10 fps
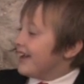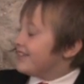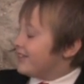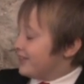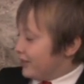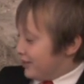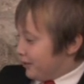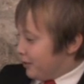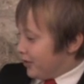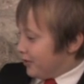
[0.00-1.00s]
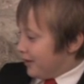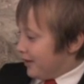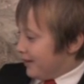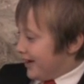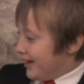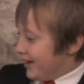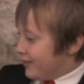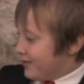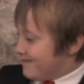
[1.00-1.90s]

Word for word: As soon as possible, my love.